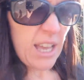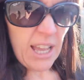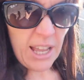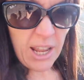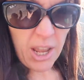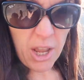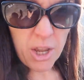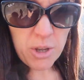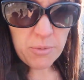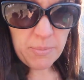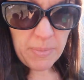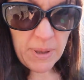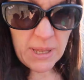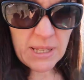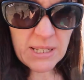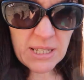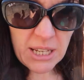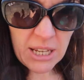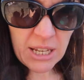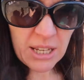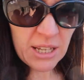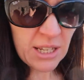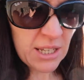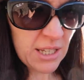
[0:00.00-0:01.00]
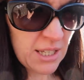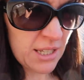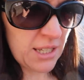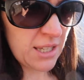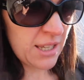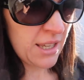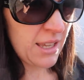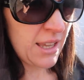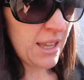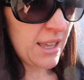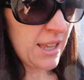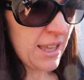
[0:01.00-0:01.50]
I hope it
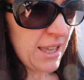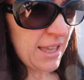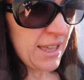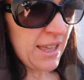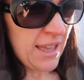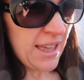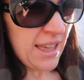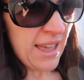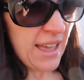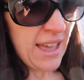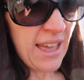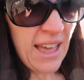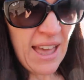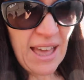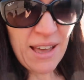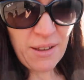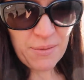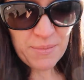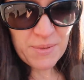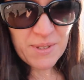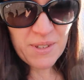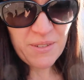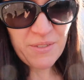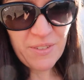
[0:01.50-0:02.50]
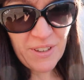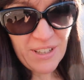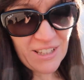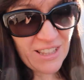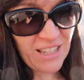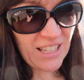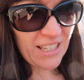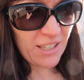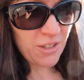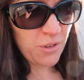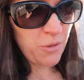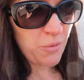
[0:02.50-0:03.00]
helps you feel
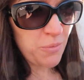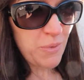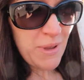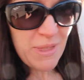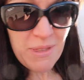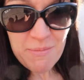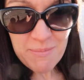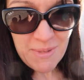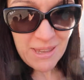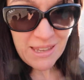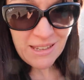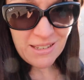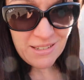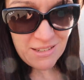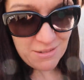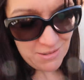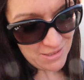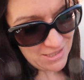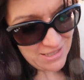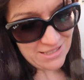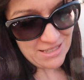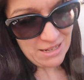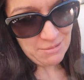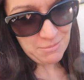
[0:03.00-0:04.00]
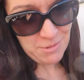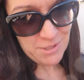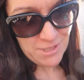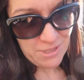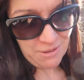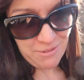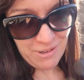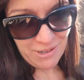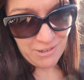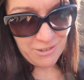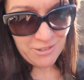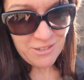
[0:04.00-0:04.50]
like you're with me and you understand what's
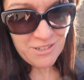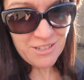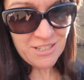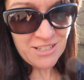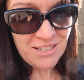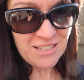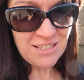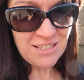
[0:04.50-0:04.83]
going on.